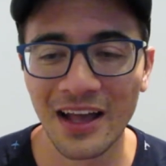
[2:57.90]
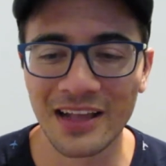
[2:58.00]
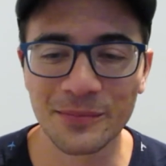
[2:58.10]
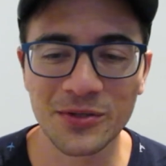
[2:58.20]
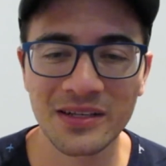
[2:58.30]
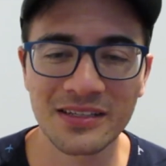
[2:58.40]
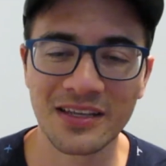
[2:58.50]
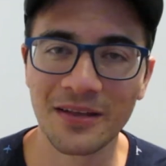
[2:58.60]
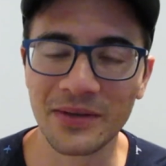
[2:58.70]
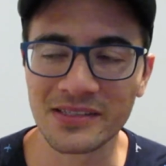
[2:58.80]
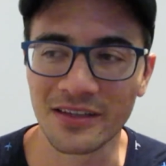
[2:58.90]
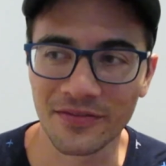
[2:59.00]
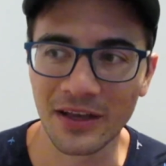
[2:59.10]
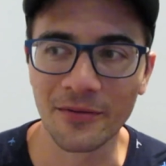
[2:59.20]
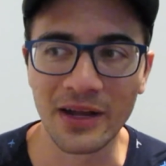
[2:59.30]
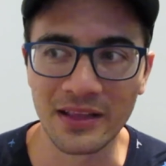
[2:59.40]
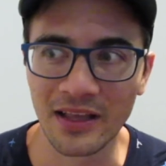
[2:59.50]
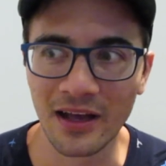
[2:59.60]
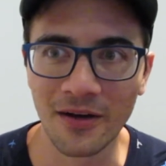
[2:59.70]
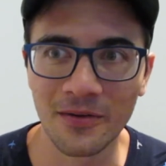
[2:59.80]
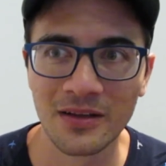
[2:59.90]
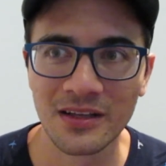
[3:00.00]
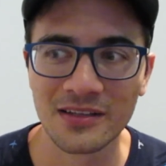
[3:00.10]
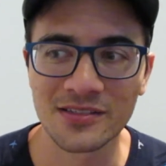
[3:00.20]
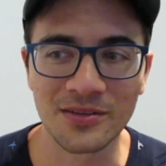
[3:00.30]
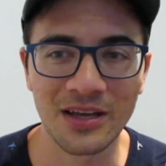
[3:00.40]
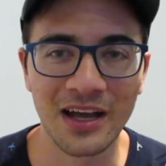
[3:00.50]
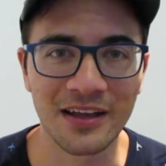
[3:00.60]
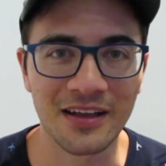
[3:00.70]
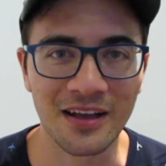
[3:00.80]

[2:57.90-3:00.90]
And I'm trying to tell myself that right now so that I can